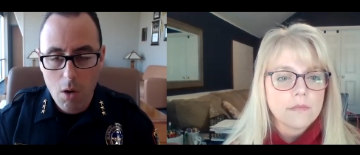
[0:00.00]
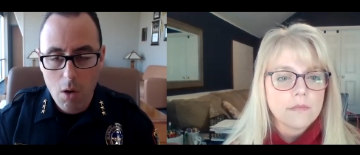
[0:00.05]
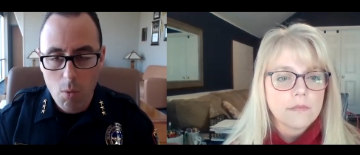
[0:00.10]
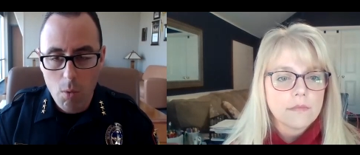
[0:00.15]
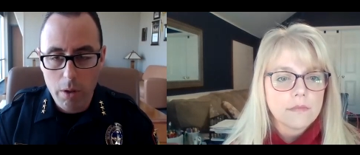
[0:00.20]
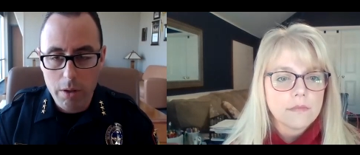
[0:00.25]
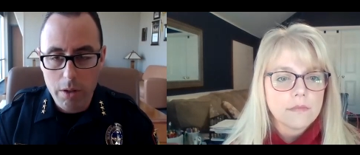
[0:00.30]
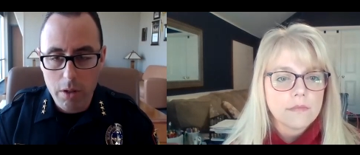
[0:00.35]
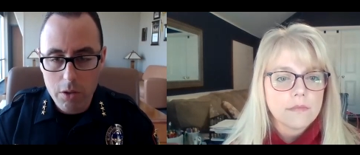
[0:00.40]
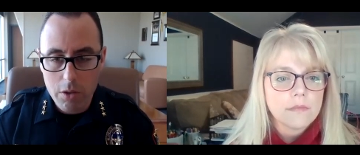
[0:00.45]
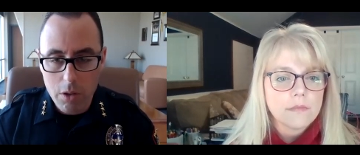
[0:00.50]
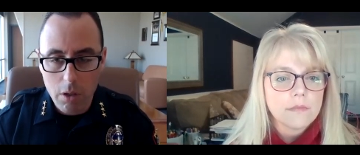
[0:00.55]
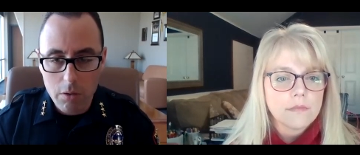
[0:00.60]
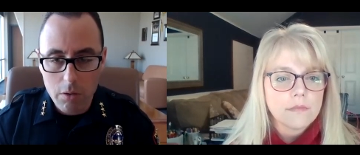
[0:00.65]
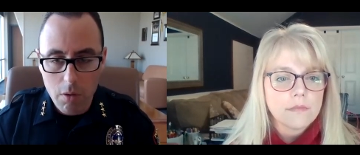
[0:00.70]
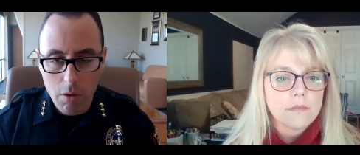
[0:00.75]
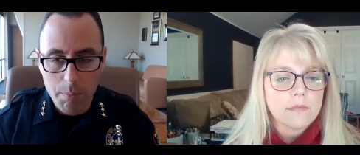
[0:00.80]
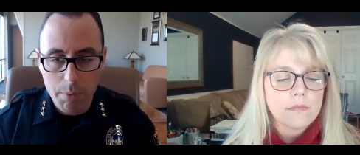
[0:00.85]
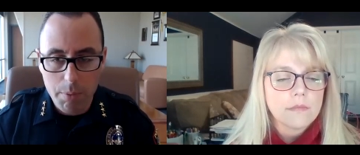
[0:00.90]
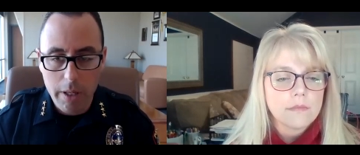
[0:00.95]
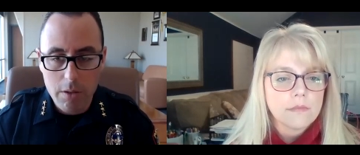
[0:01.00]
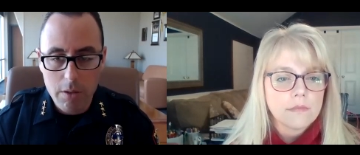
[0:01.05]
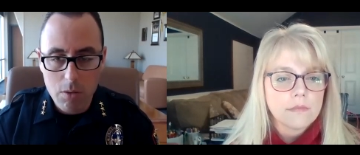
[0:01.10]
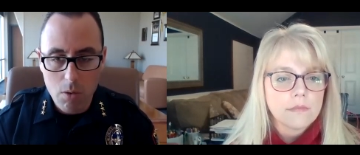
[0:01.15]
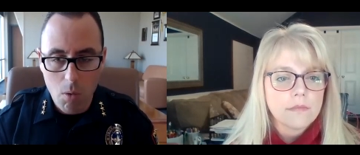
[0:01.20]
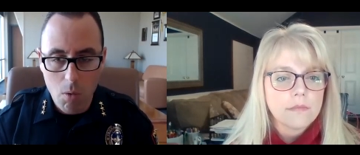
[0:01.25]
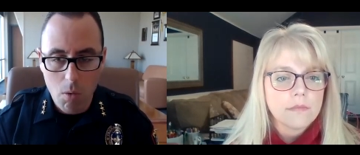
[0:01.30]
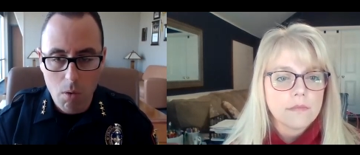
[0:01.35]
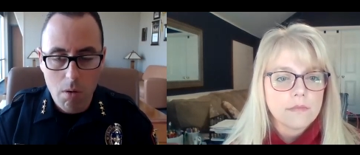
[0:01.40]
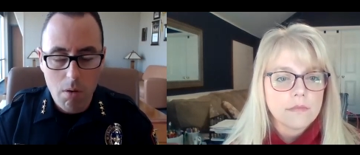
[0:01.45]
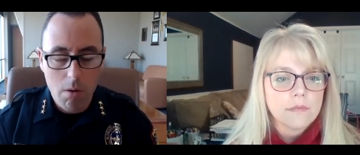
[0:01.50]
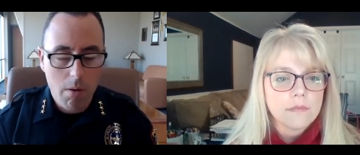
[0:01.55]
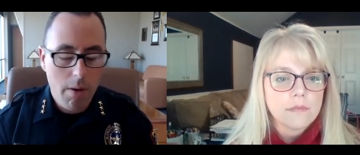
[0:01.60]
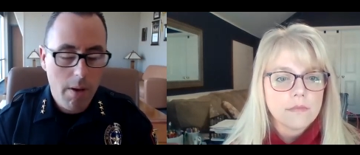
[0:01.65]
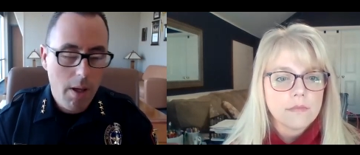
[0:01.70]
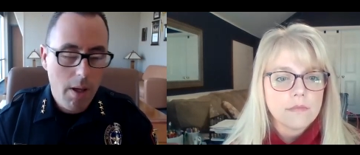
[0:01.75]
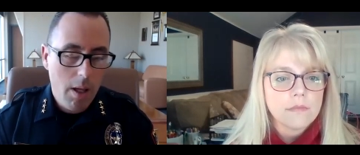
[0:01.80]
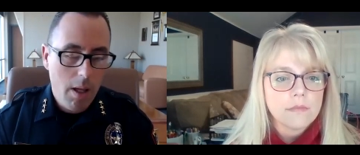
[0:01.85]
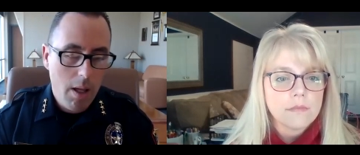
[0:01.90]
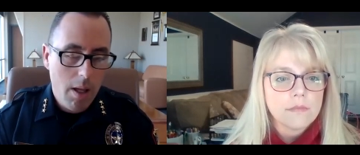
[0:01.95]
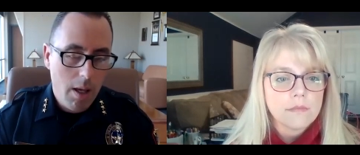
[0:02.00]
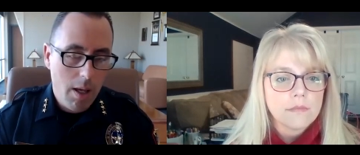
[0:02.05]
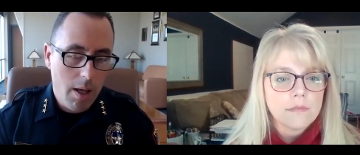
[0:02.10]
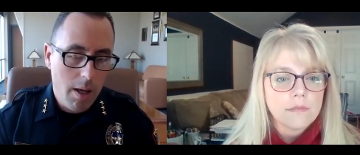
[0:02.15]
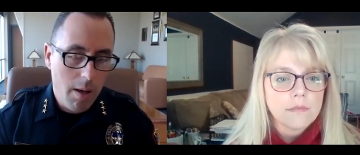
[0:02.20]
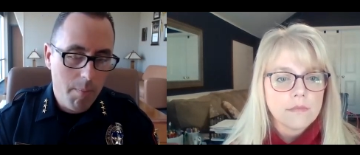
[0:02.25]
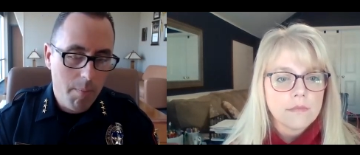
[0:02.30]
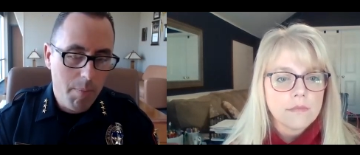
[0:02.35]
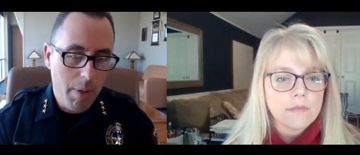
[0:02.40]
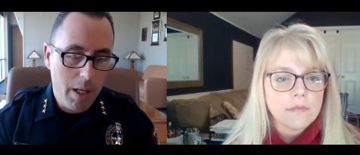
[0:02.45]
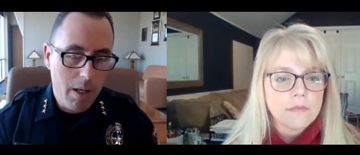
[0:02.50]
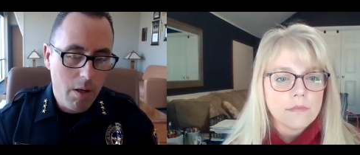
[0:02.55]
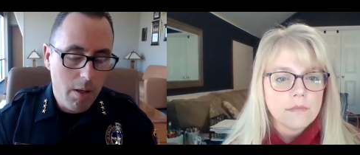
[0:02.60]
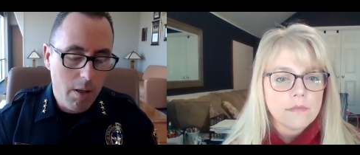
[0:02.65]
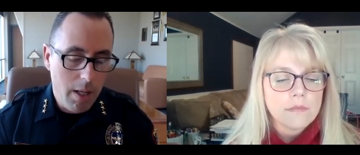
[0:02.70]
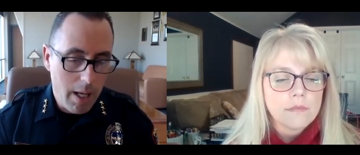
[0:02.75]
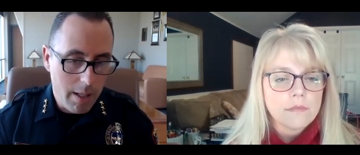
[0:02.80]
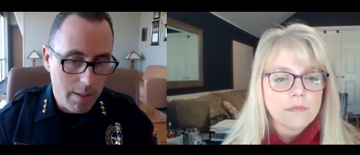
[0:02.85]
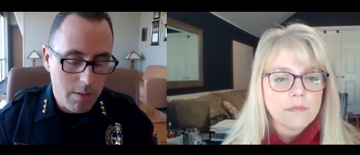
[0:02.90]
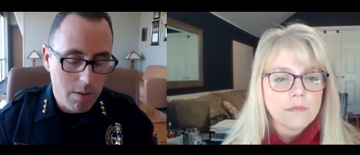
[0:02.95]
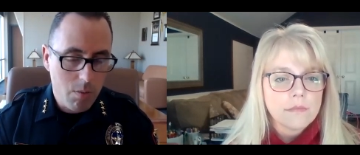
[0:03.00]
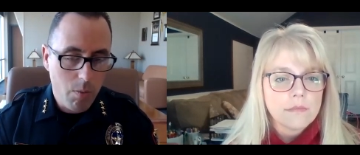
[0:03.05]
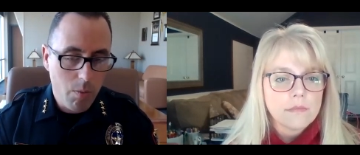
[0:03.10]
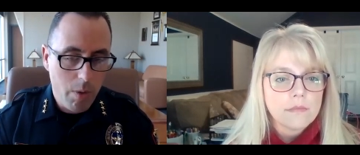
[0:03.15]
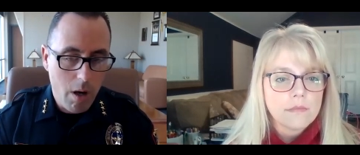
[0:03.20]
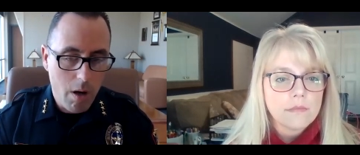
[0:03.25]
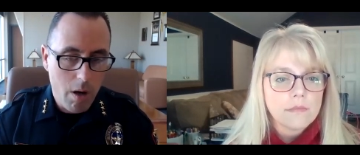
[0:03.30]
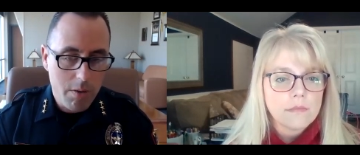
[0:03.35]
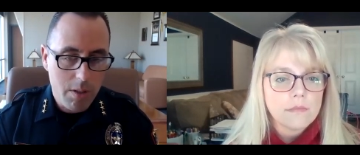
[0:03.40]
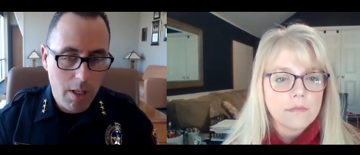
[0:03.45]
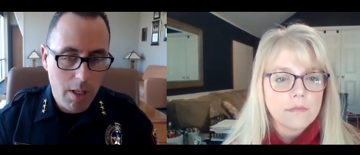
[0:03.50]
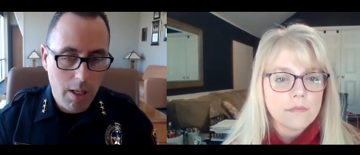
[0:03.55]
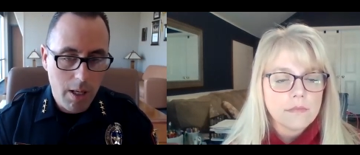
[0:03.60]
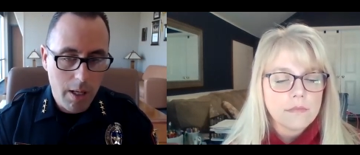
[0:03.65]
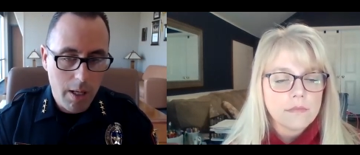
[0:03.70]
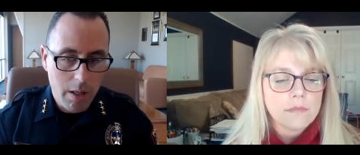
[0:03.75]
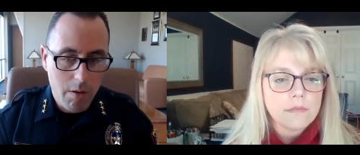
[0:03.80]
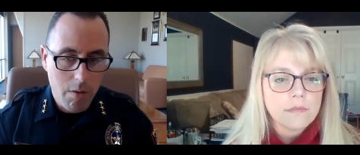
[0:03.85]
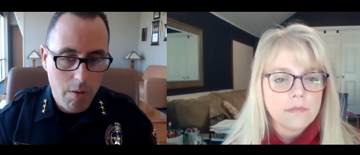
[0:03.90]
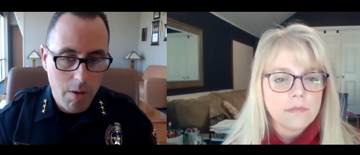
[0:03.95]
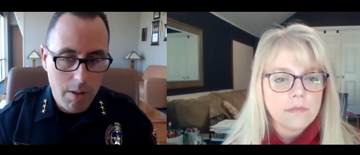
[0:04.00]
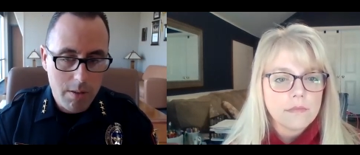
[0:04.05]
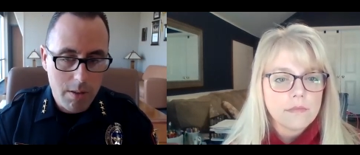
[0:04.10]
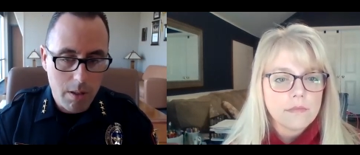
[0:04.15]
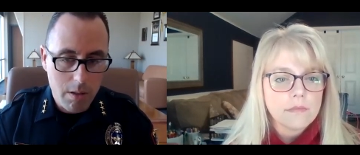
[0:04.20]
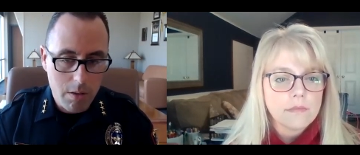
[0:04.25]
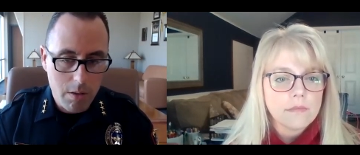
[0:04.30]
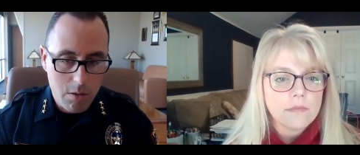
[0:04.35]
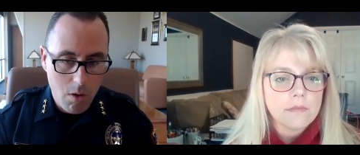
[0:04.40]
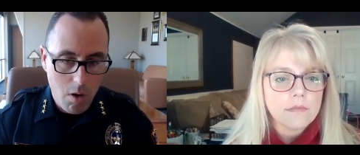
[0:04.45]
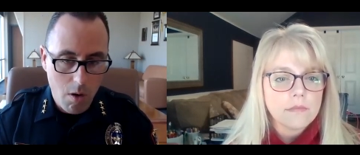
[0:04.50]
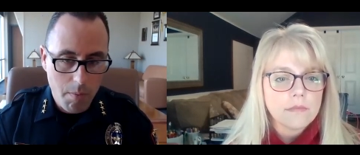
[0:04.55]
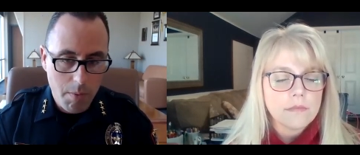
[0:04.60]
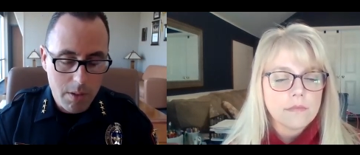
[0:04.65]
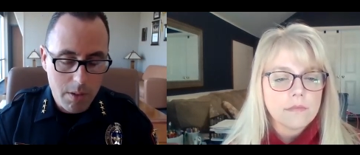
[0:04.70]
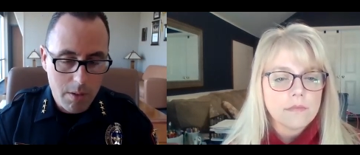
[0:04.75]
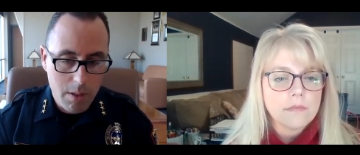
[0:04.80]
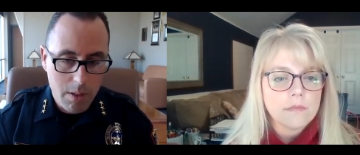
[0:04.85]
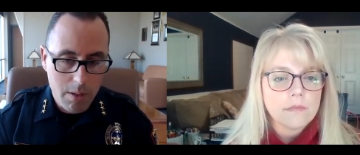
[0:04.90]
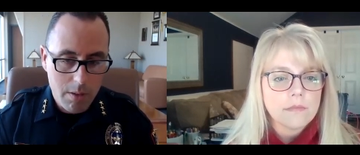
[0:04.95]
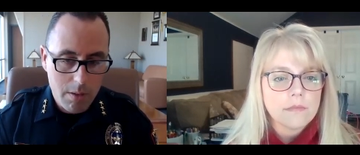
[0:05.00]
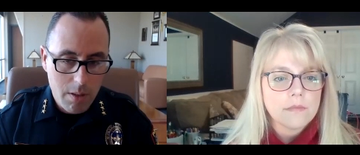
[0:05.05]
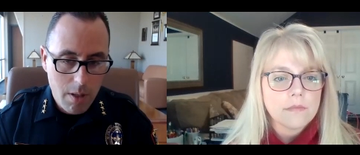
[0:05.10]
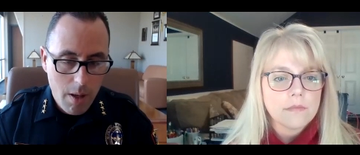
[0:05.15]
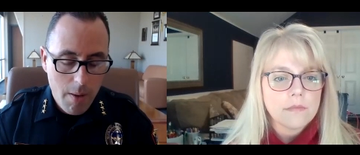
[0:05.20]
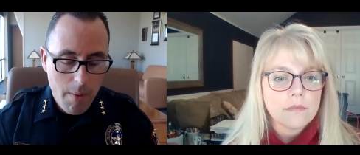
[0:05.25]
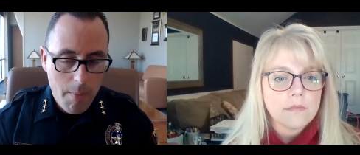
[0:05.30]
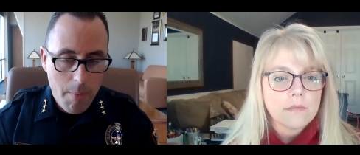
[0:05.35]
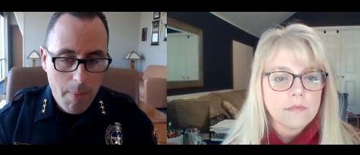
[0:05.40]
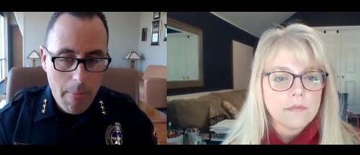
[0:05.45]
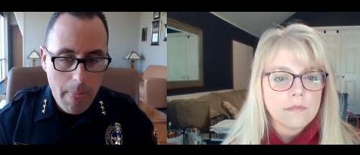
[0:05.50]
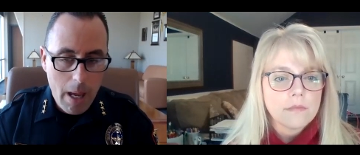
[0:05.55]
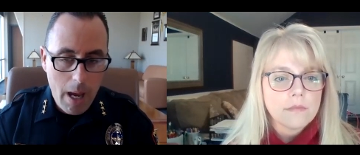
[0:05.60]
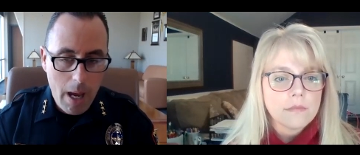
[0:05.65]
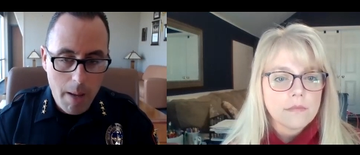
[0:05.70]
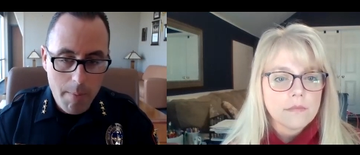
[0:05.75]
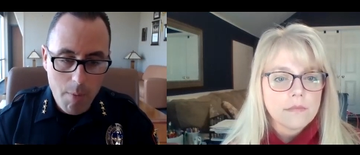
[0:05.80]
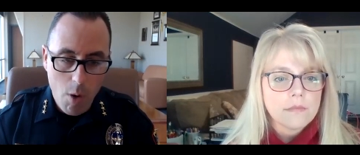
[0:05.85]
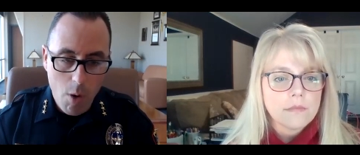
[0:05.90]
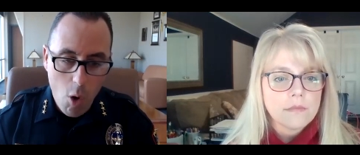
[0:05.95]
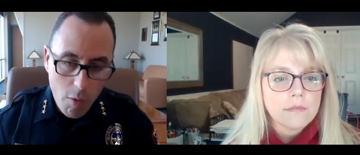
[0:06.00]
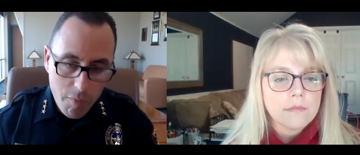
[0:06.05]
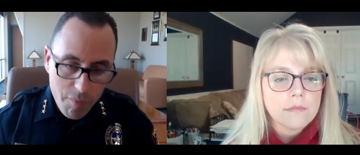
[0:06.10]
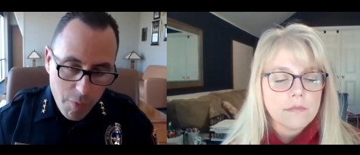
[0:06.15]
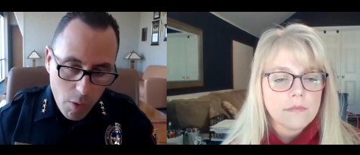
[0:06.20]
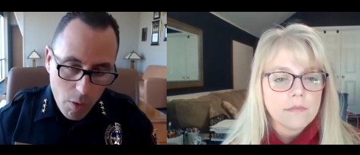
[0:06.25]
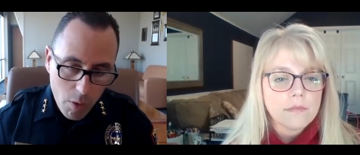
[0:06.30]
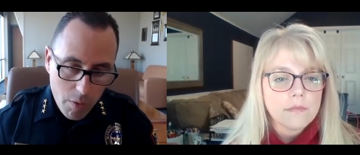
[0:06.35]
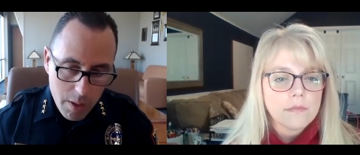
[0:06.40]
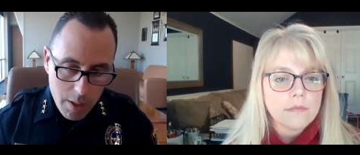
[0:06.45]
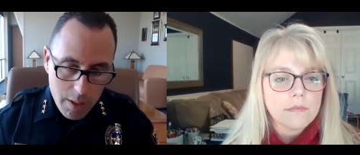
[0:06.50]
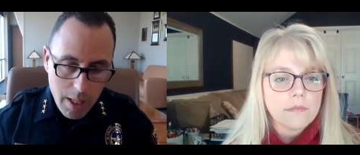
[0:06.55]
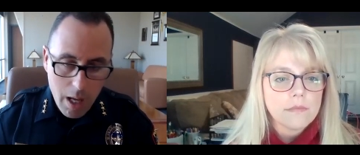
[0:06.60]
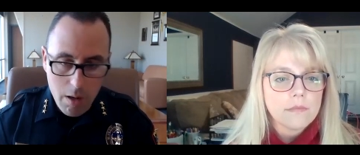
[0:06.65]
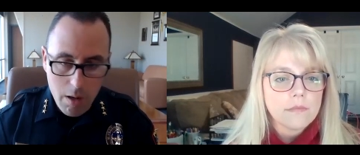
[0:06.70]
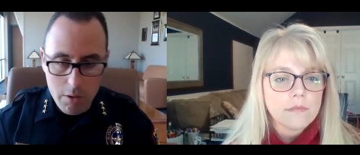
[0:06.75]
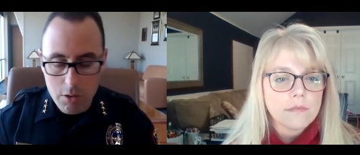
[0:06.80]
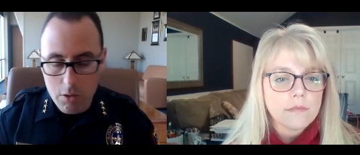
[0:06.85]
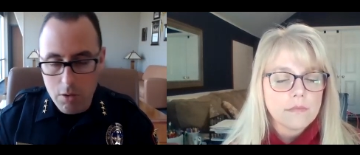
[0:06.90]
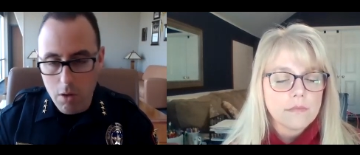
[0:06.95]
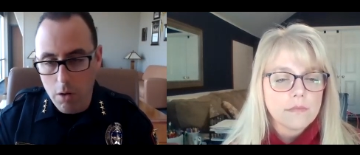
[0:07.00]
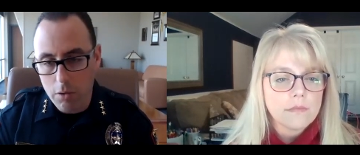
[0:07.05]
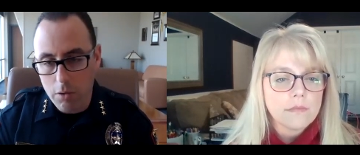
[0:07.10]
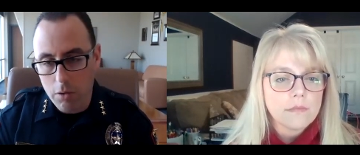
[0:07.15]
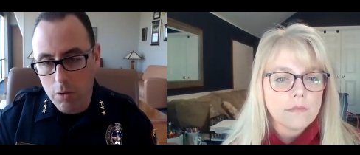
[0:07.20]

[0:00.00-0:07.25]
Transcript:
Speaker 1: with the shelter in place order. but yes, we are seeing an increase in disturbances. I'm hopeful that that'll start